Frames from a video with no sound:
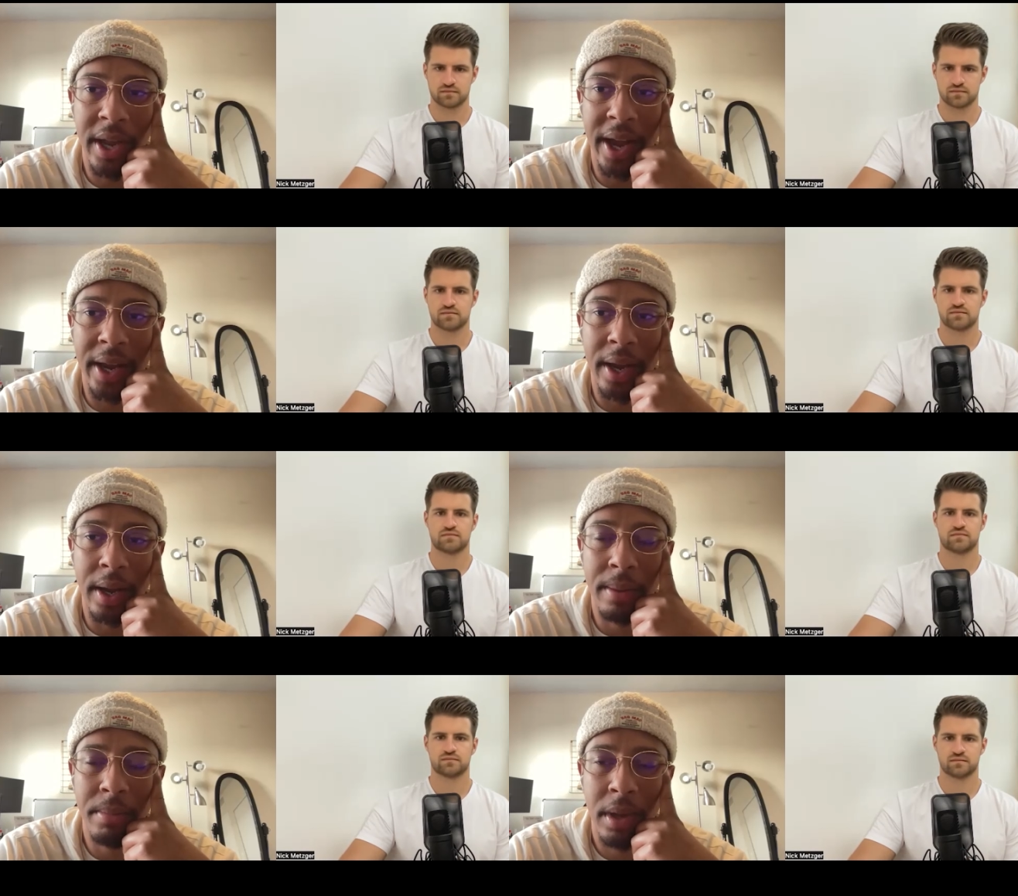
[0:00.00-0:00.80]
Speaker 1: dot
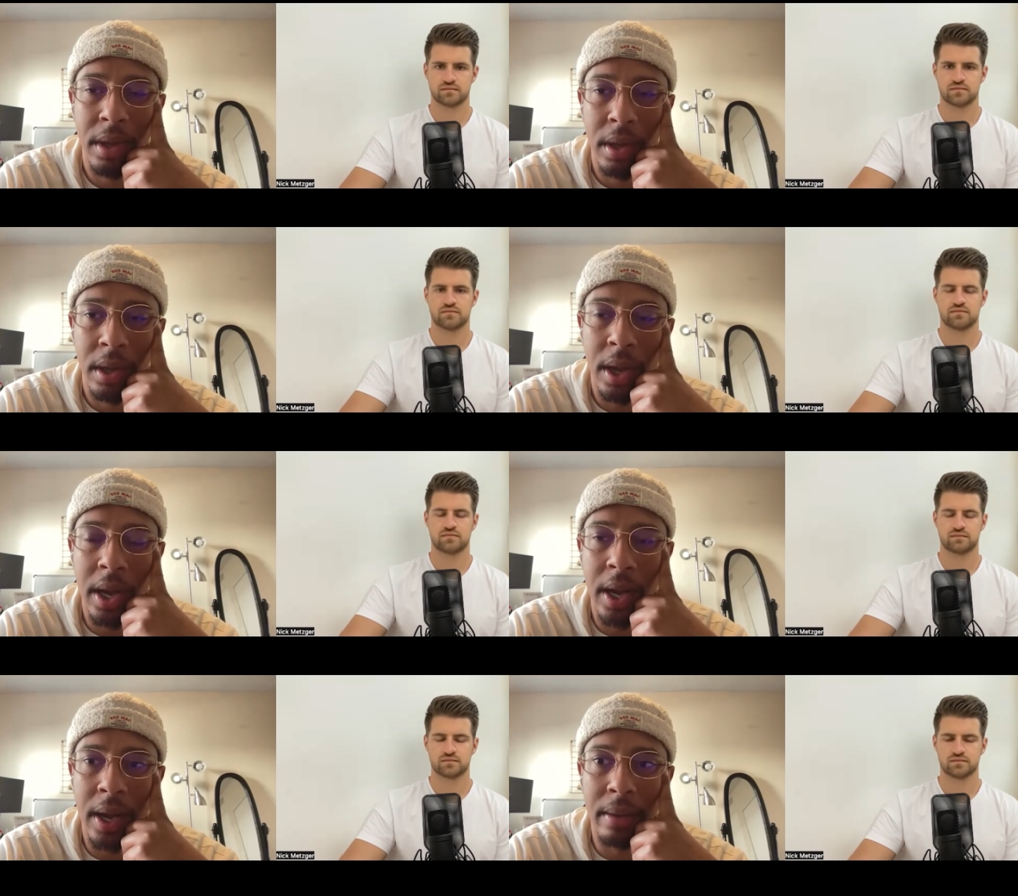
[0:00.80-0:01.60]
com.
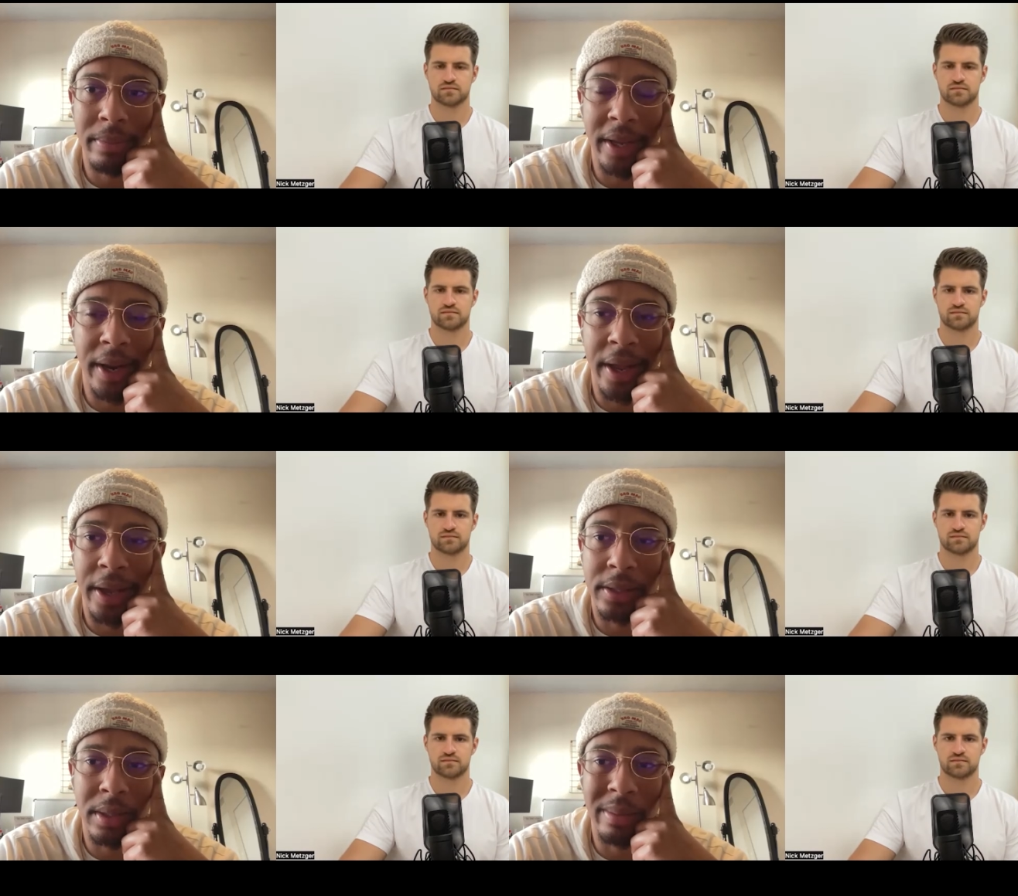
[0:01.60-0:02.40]
Um, that
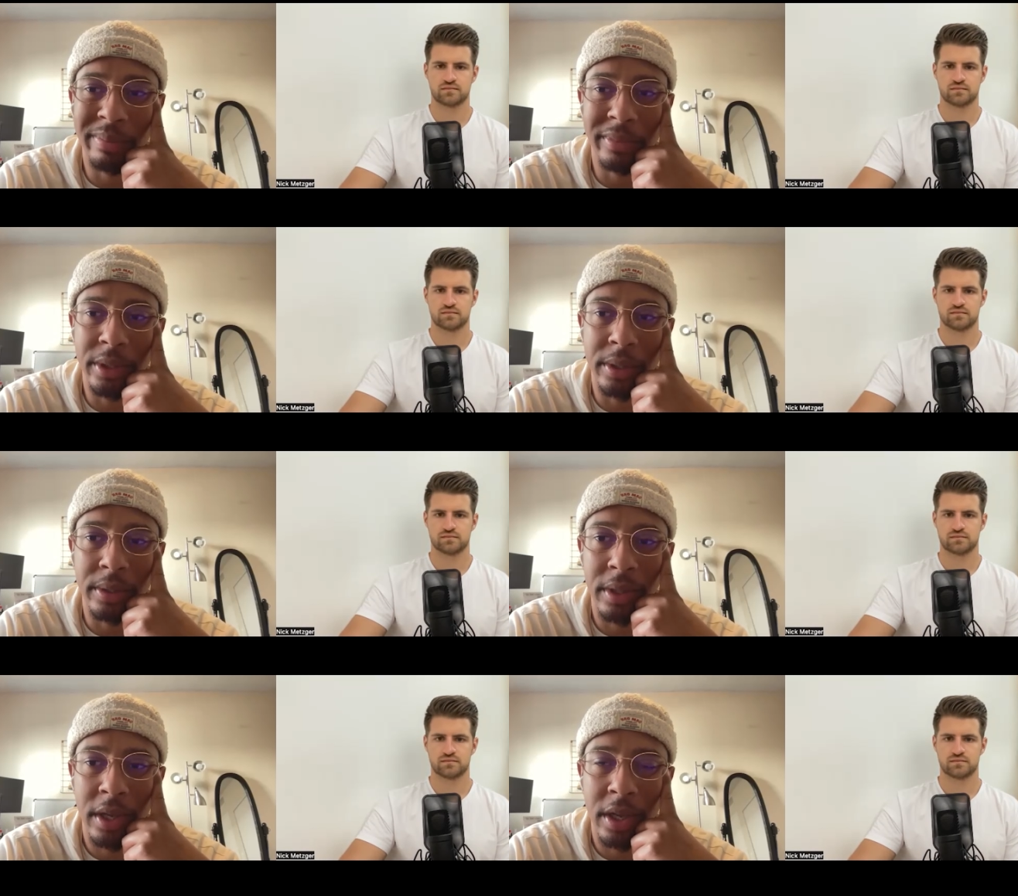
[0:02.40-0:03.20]
has a, you know,